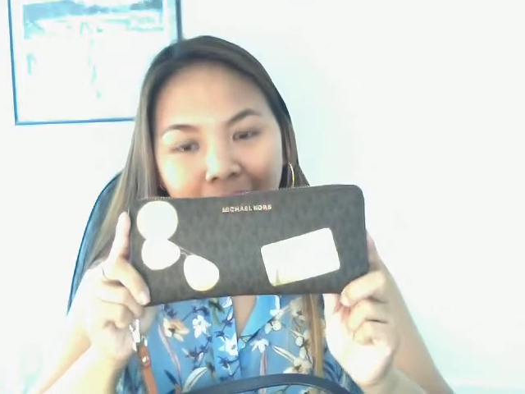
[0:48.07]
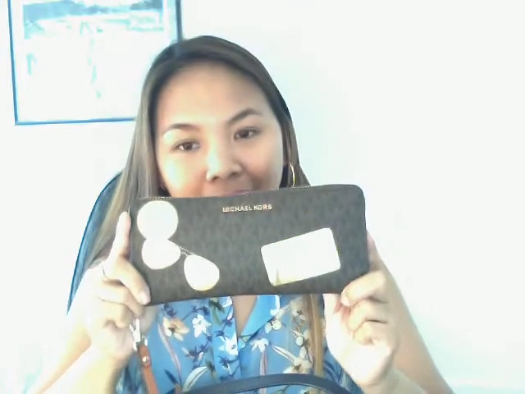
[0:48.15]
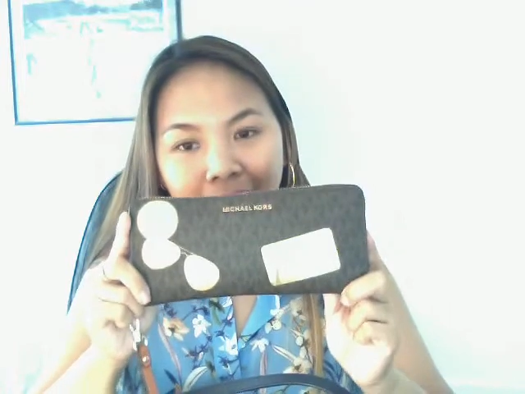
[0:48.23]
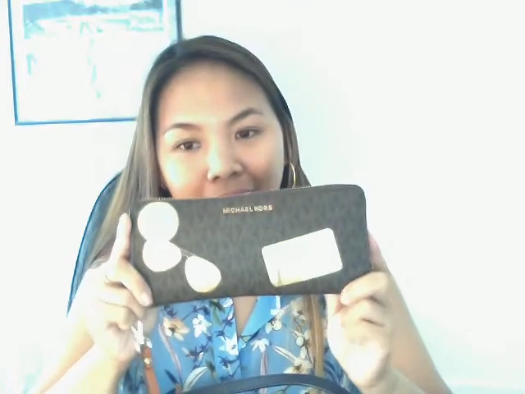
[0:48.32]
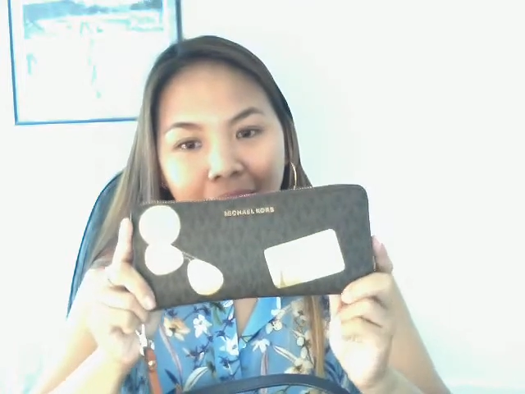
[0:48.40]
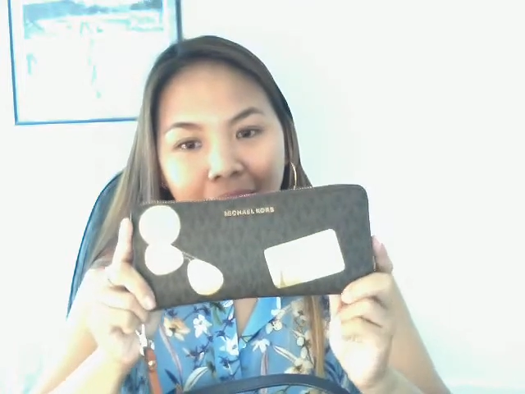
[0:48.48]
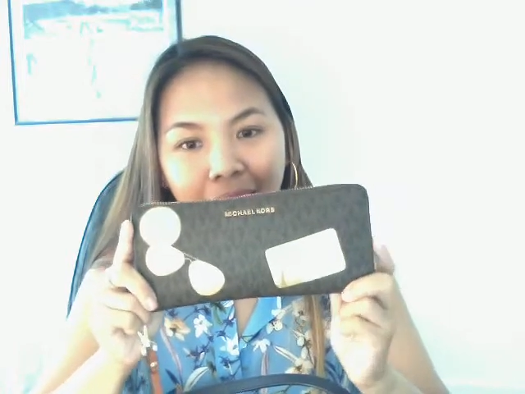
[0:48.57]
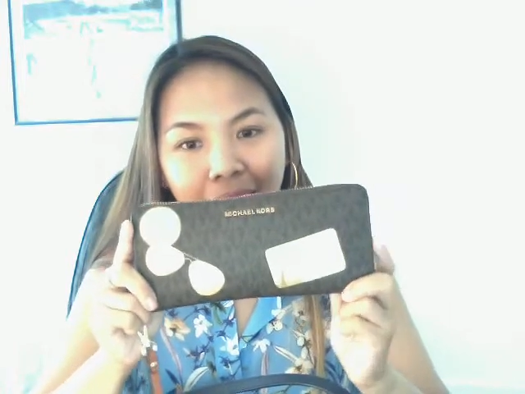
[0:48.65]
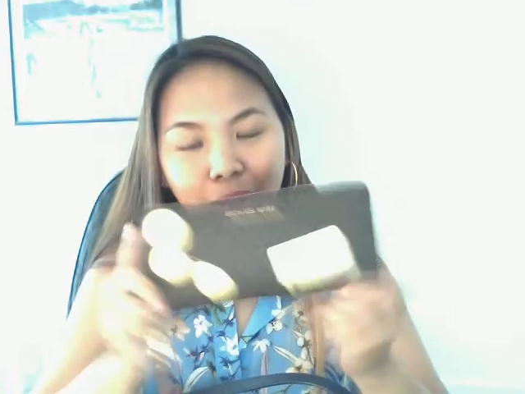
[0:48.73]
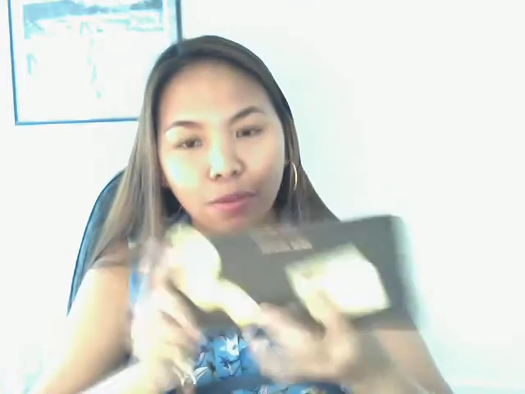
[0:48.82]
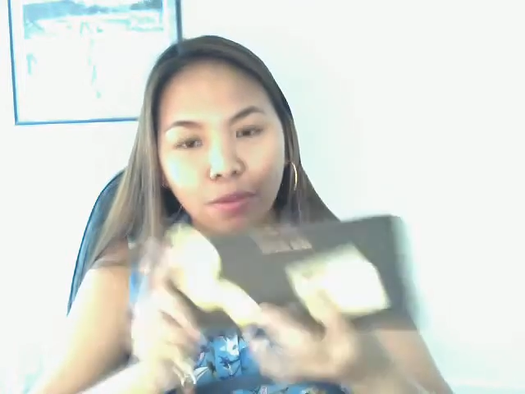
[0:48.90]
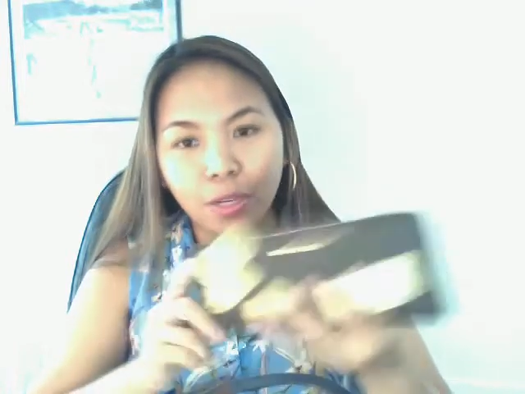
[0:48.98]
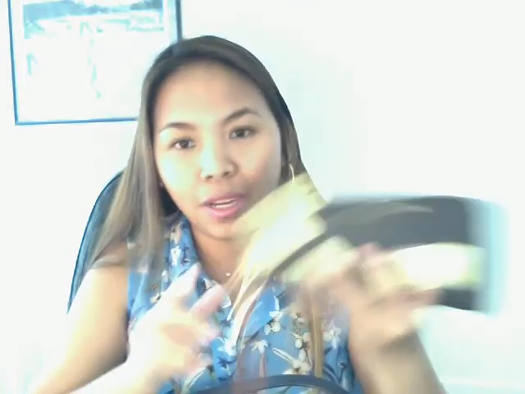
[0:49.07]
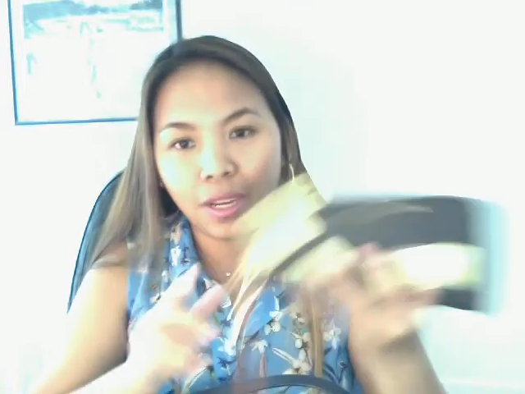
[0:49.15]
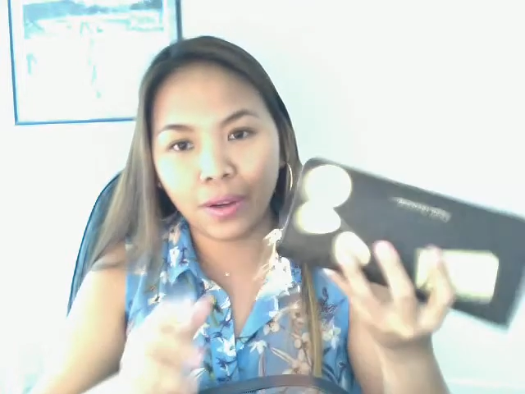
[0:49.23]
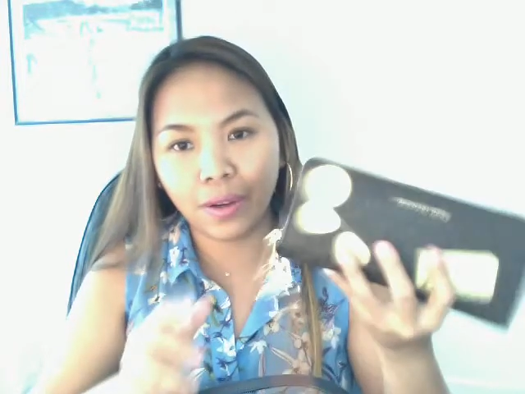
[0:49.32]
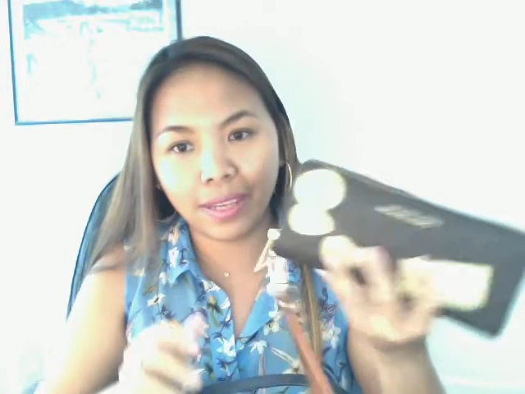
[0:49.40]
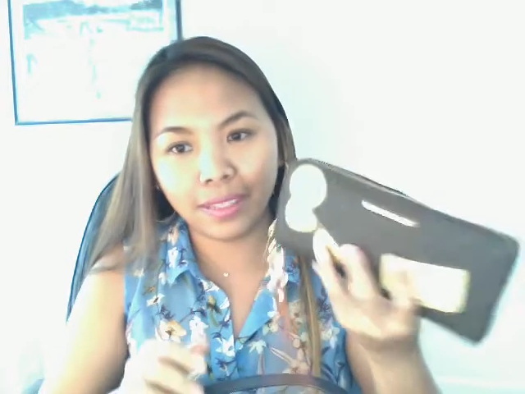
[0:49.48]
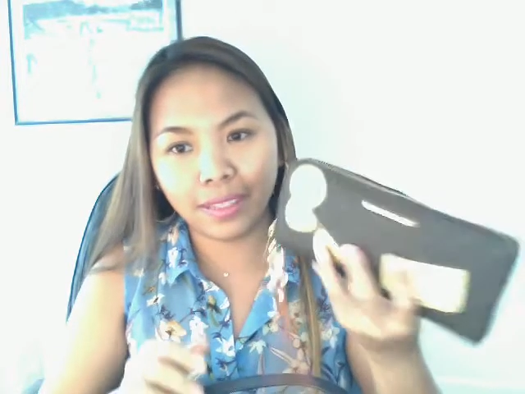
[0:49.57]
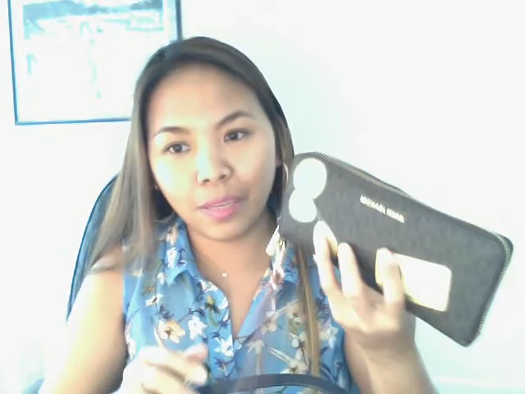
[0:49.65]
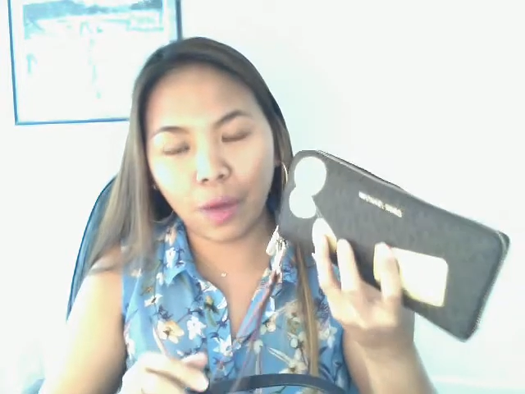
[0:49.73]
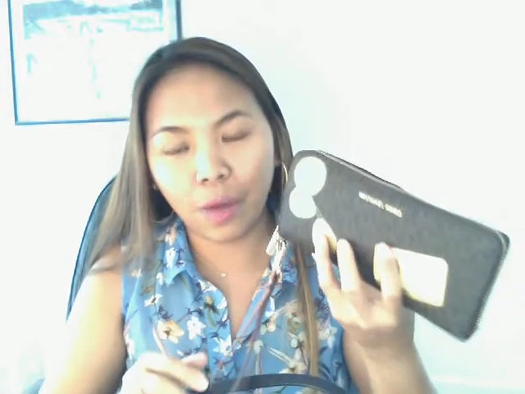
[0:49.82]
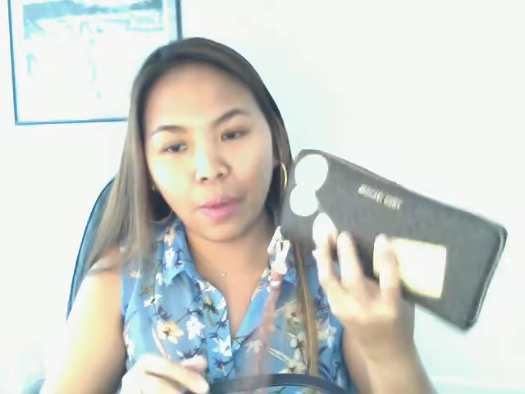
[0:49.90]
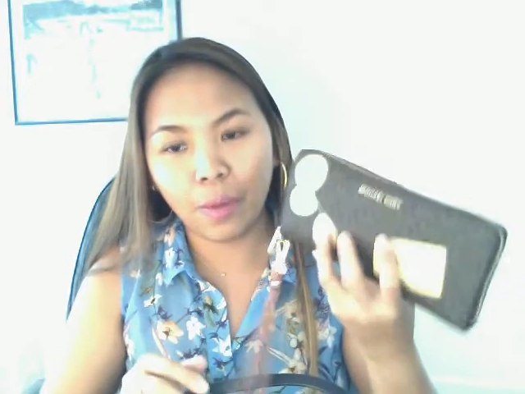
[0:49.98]
and over here I can keep
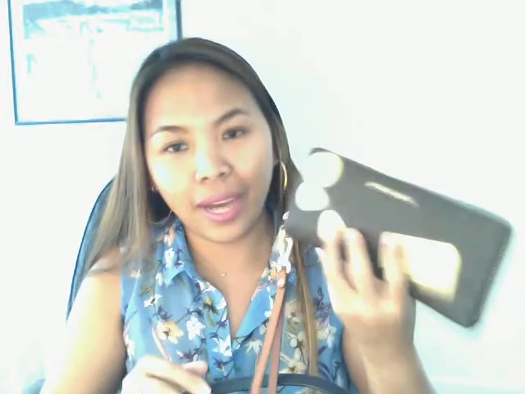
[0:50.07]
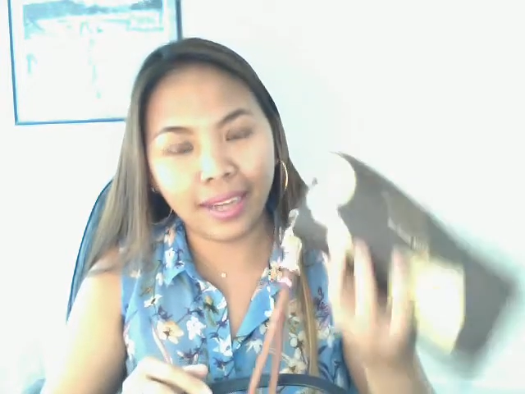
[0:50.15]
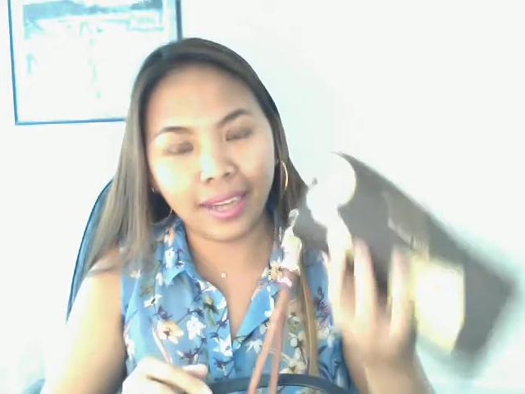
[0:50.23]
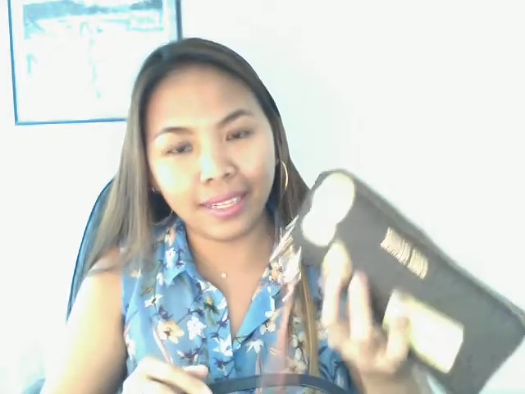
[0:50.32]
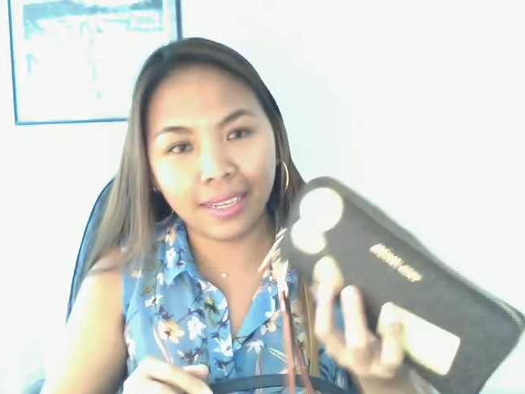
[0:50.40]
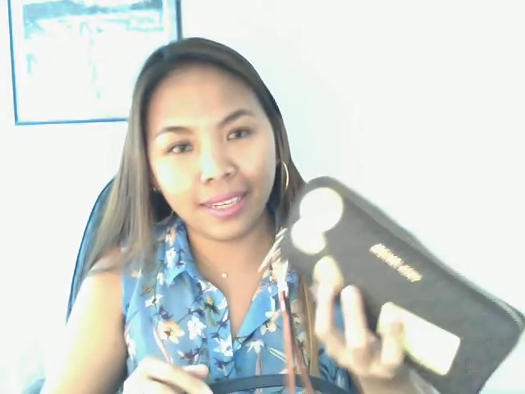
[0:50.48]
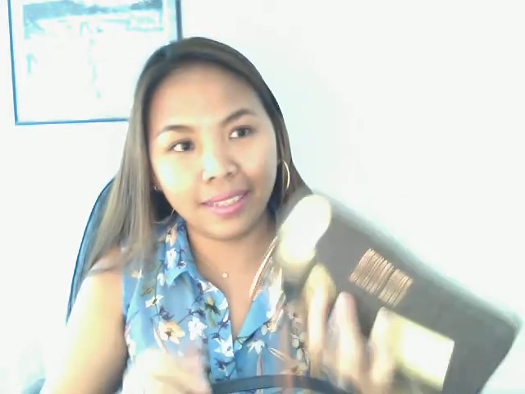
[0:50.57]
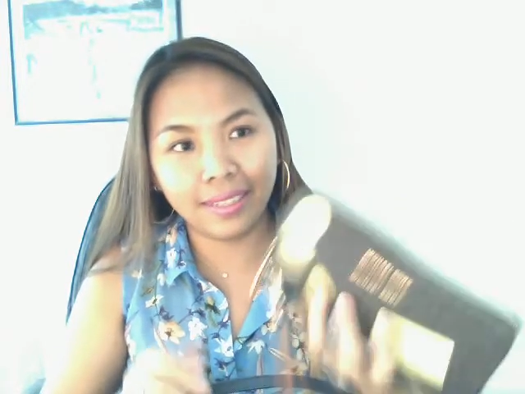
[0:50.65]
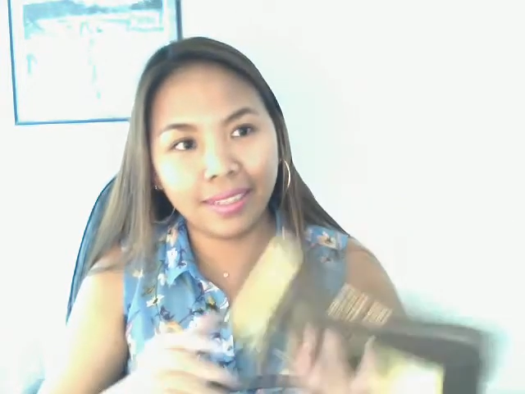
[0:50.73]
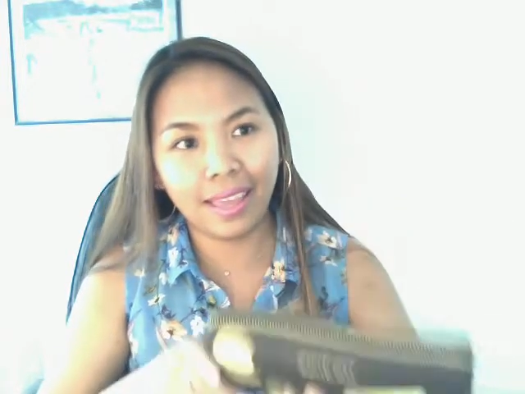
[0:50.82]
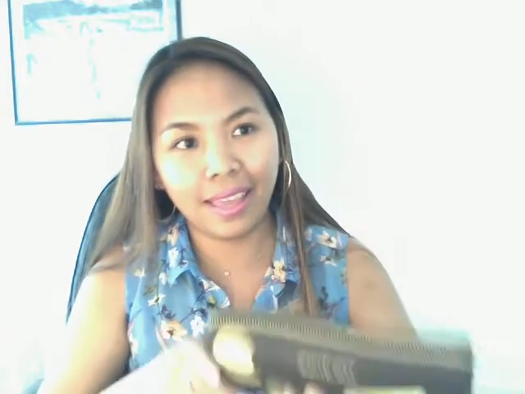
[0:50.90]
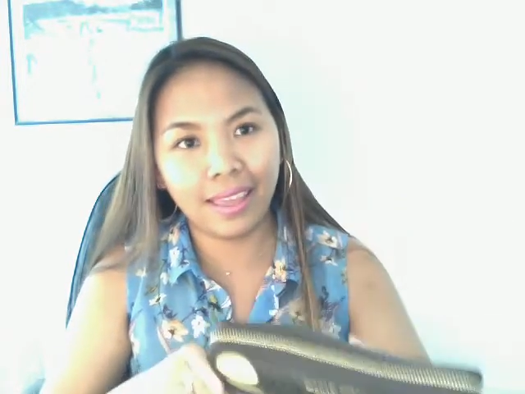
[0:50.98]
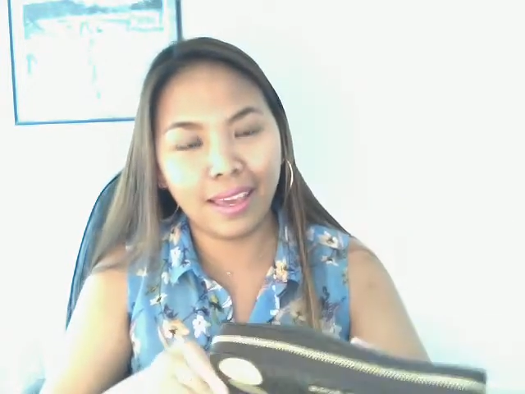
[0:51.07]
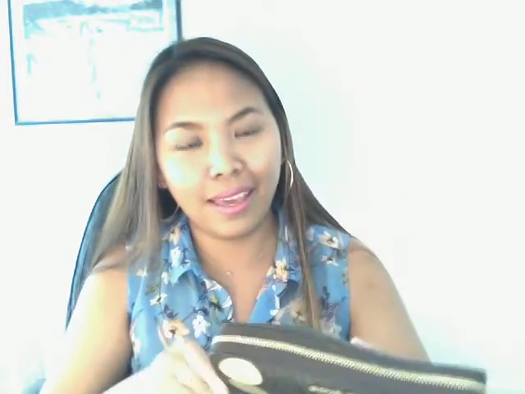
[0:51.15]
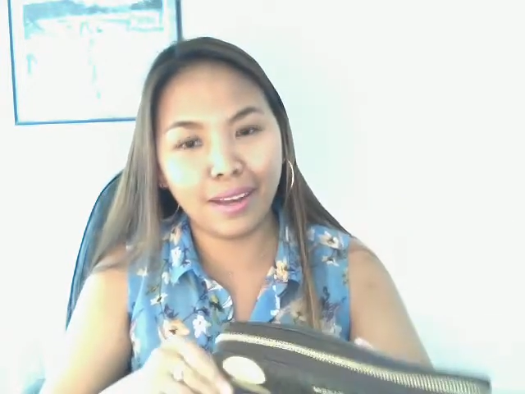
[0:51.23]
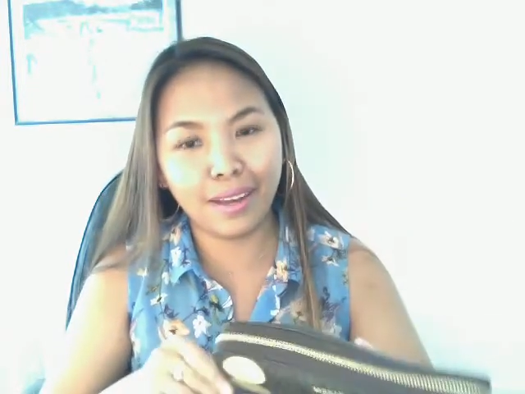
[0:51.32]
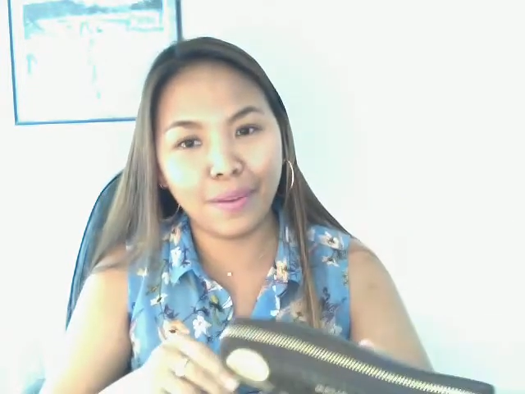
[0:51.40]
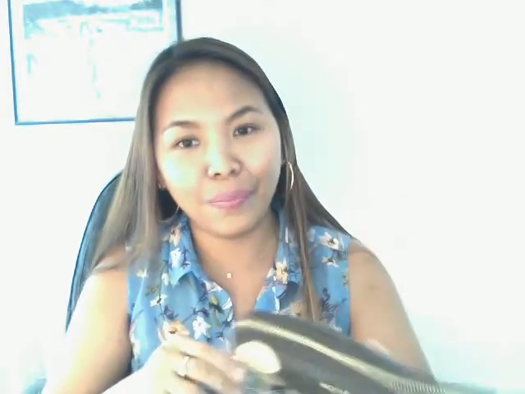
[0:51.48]
all my IDs, and then